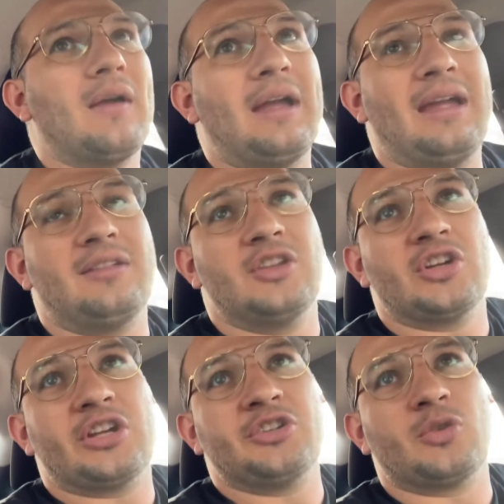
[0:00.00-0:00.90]
and
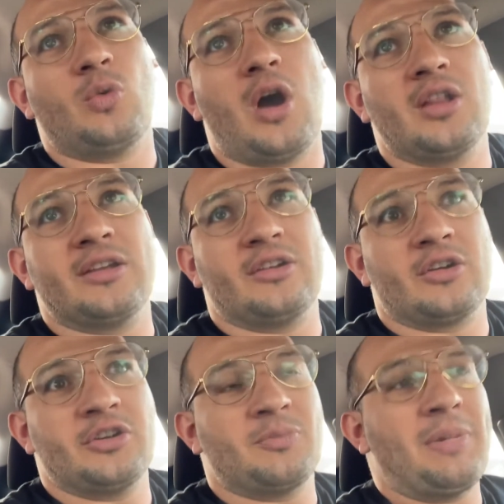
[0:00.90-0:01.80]
look in your wallet
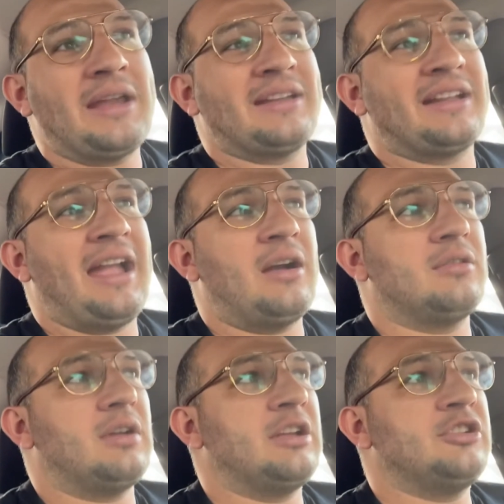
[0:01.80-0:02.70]
or your bank
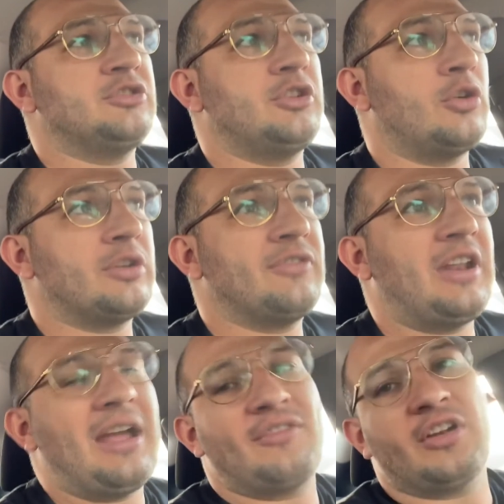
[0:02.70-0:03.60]
account and you don't
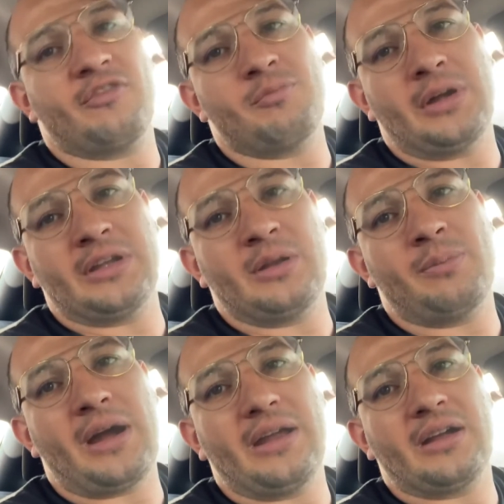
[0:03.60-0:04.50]
even have enough money to
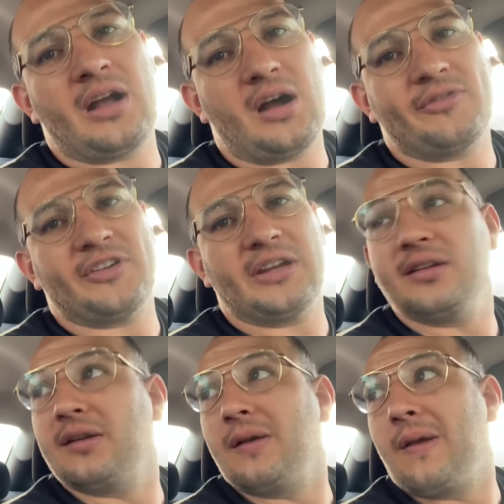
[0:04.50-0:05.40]
buy a coffee.
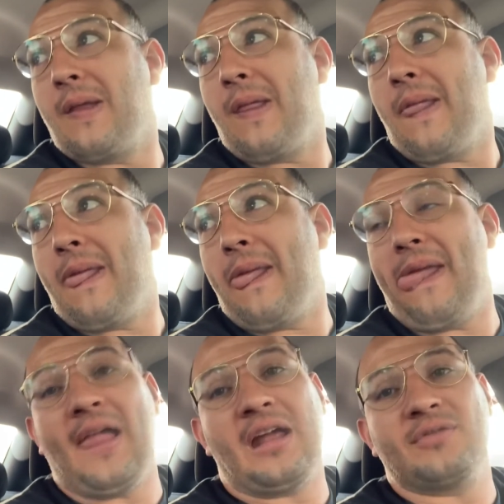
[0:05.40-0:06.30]

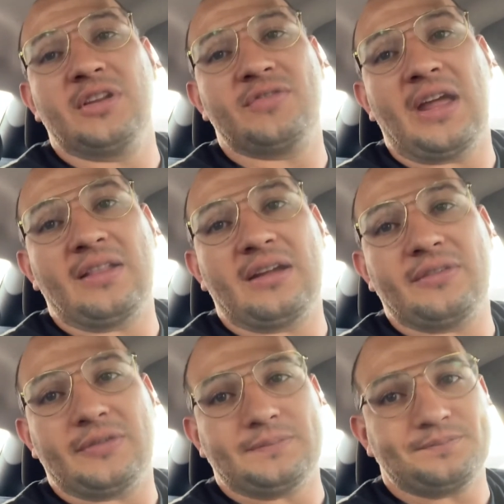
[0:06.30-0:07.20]
And I've lived that
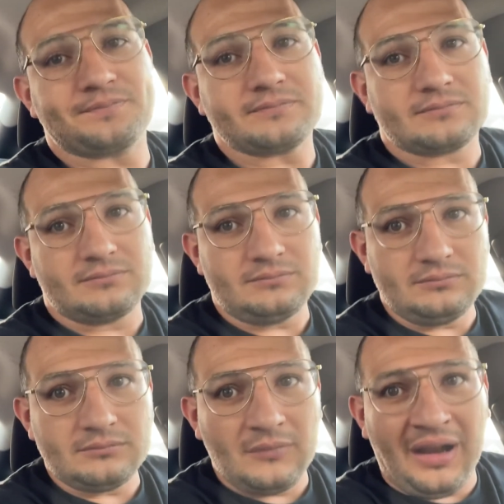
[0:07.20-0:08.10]
life.
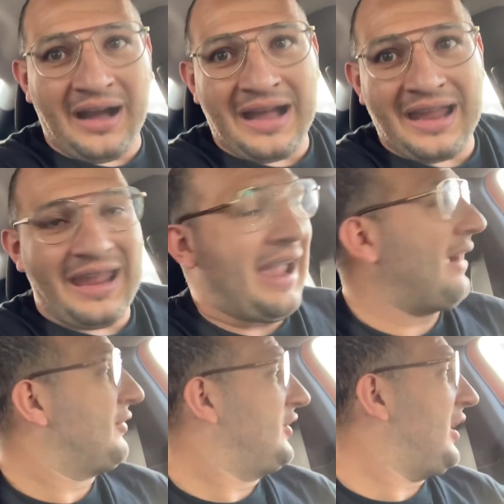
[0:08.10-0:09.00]
I
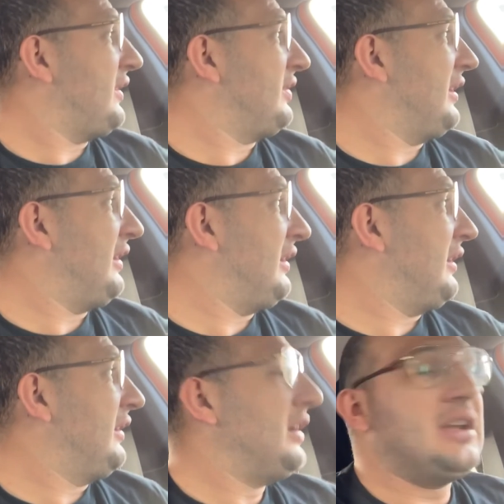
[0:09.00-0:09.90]
have done the